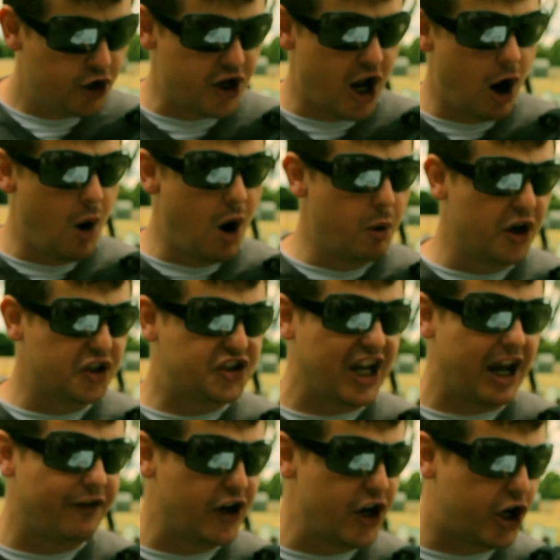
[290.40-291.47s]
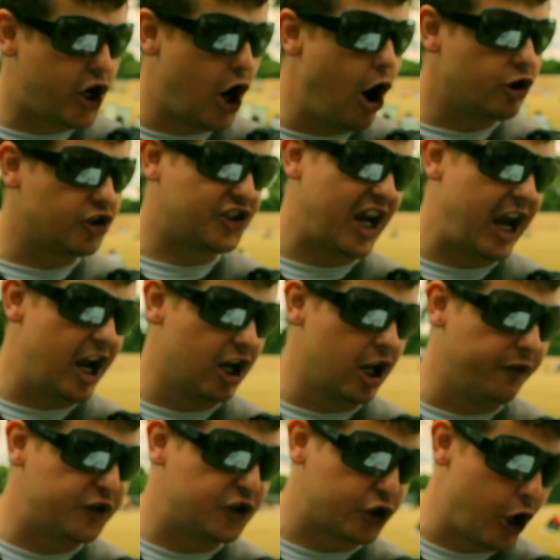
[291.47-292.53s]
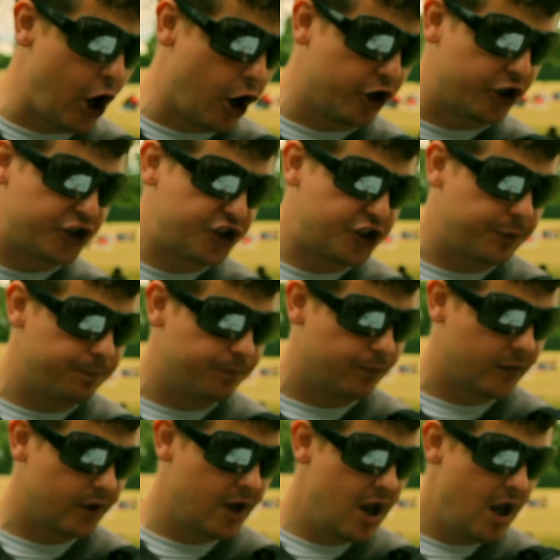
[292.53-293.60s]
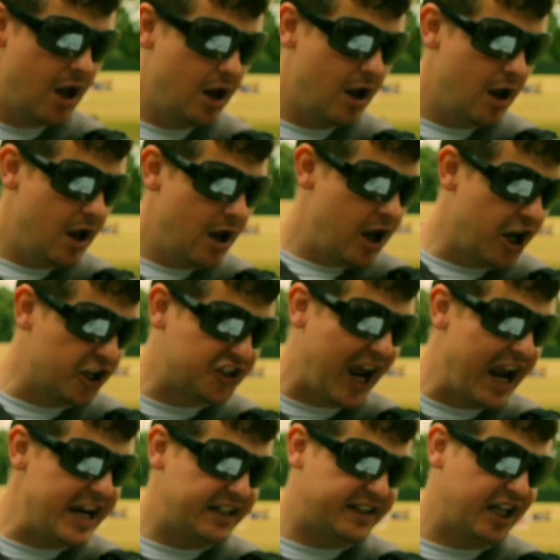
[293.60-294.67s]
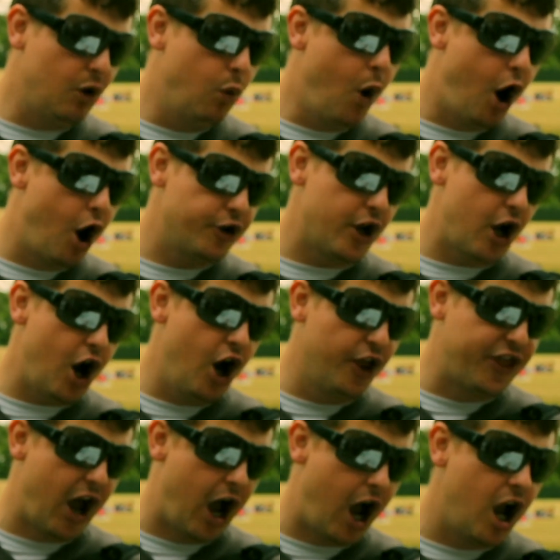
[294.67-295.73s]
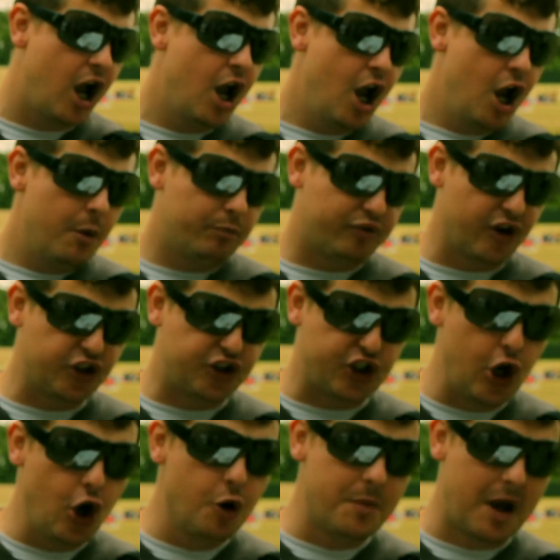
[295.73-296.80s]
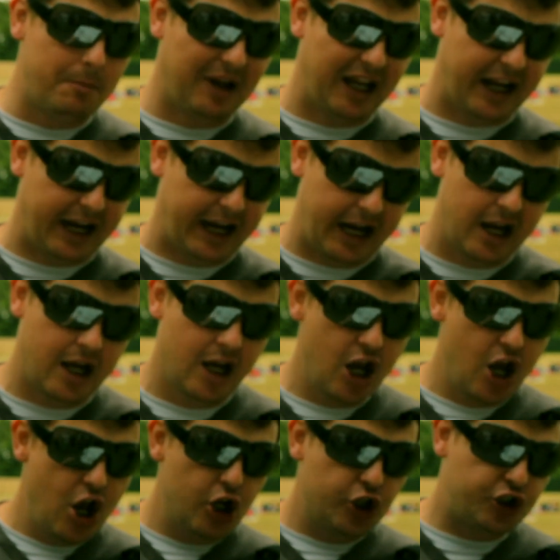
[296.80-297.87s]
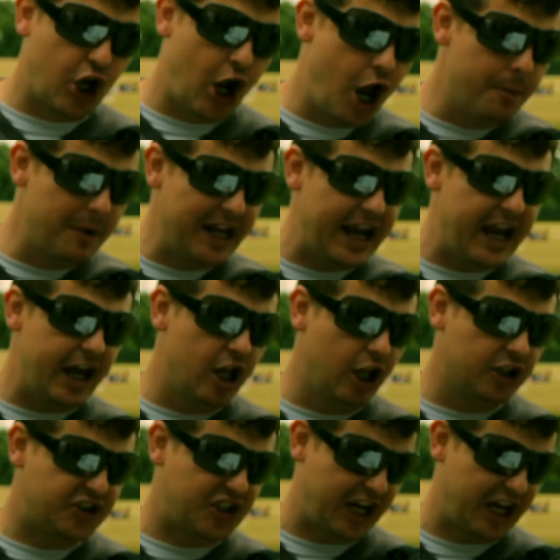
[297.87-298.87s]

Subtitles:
Noah was given a cocktail of drugs, as 81 other, presumably terminally ill